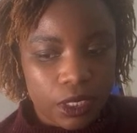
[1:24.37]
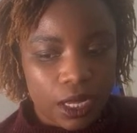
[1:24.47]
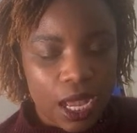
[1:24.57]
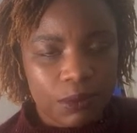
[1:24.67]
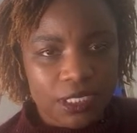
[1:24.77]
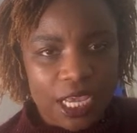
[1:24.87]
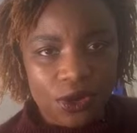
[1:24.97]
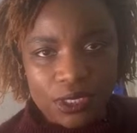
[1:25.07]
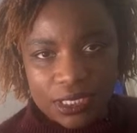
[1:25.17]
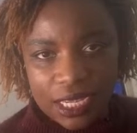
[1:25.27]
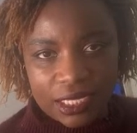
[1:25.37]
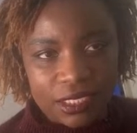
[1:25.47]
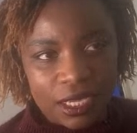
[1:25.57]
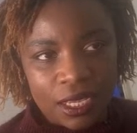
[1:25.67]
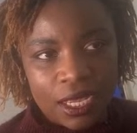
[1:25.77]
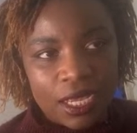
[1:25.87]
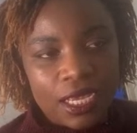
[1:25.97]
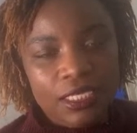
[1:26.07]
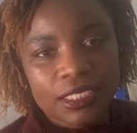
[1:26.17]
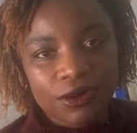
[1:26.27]
carbon dioxide
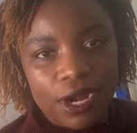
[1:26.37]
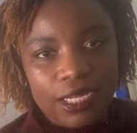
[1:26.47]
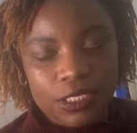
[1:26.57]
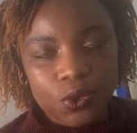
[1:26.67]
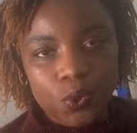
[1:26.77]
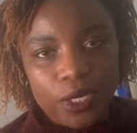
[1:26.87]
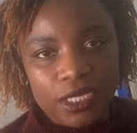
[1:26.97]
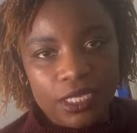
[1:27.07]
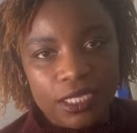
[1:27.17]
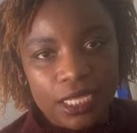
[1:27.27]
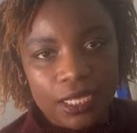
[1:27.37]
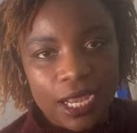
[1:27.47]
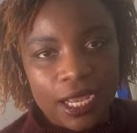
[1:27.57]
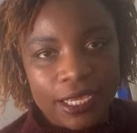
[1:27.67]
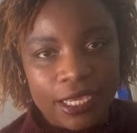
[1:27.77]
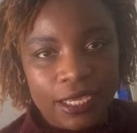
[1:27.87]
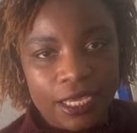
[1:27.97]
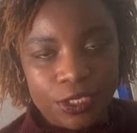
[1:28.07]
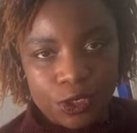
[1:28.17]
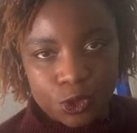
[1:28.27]
interacts with the lye
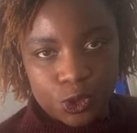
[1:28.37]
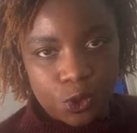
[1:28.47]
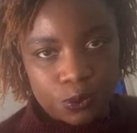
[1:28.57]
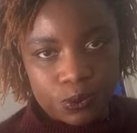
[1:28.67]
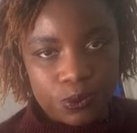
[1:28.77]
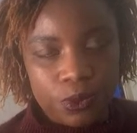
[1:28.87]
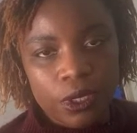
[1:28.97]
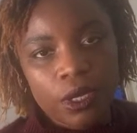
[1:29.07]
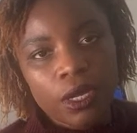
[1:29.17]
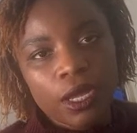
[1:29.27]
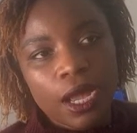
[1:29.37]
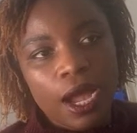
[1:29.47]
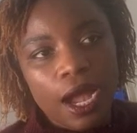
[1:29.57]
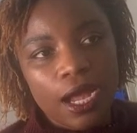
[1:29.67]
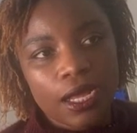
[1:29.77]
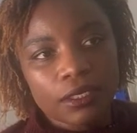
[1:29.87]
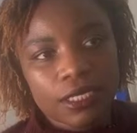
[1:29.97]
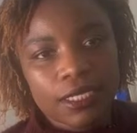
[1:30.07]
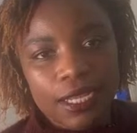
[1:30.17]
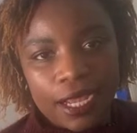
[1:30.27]
in your soap. And
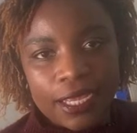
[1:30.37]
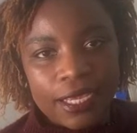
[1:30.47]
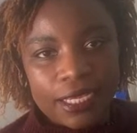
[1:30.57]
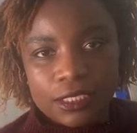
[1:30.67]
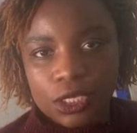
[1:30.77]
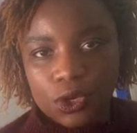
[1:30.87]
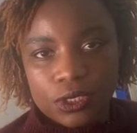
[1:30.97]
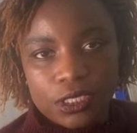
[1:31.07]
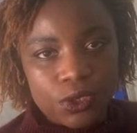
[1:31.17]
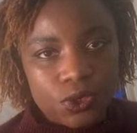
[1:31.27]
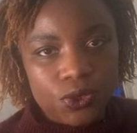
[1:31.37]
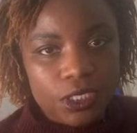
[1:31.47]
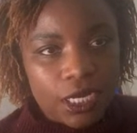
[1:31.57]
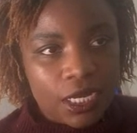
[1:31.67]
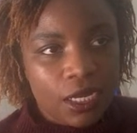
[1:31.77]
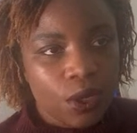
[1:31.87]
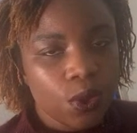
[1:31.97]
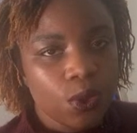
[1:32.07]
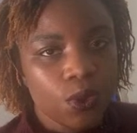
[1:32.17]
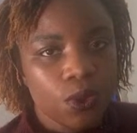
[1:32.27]
lye is caustic soda
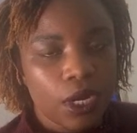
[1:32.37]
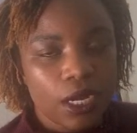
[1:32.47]
or